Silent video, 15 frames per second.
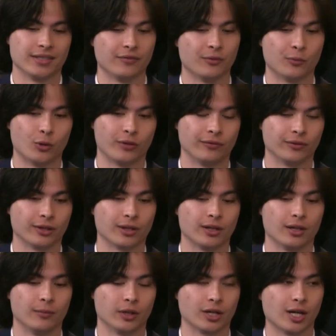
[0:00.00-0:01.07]
even more of
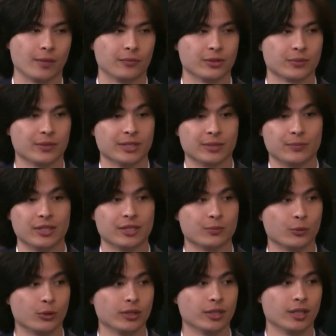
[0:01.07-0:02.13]
an accomplishment. It speaks
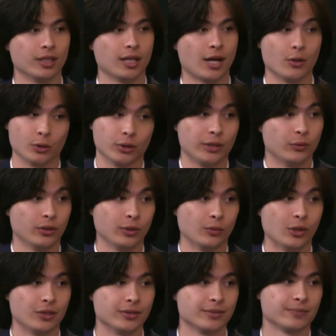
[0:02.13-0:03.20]
more to how good he really
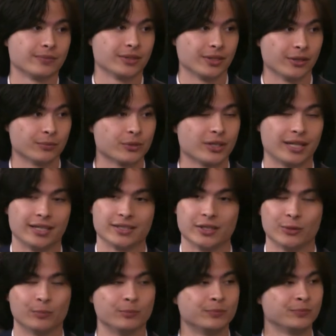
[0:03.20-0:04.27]
was. So shout out to
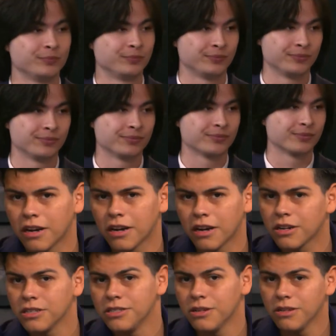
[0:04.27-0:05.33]
him. And just sending
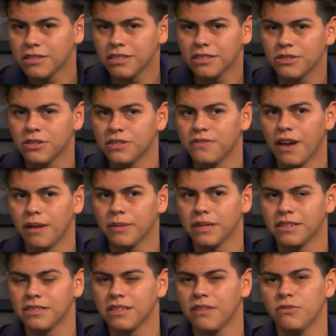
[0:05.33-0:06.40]
our condolences to his
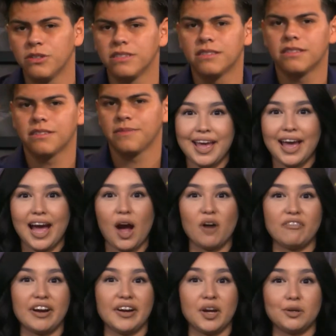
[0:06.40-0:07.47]
family and his loved ones.
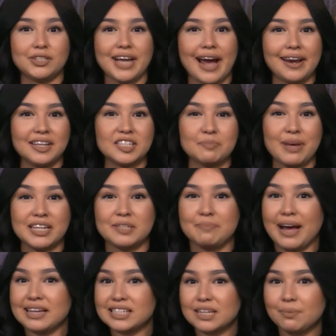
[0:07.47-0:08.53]
Our very own Titans men's
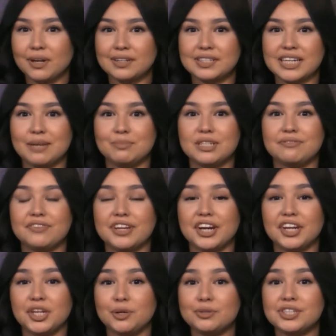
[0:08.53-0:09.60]
basketball team
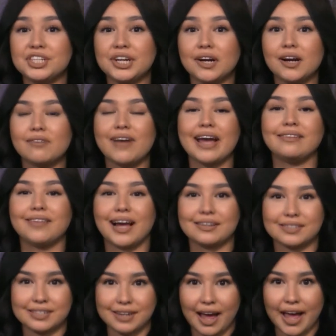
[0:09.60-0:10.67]
defeated UC Irvine
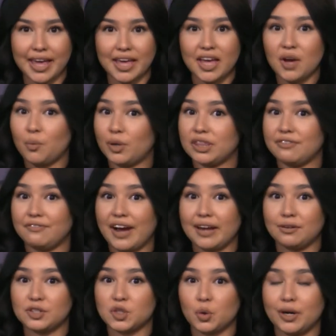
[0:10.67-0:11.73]
last night with a
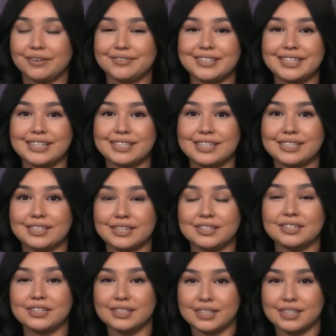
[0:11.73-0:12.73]
final score of 66 to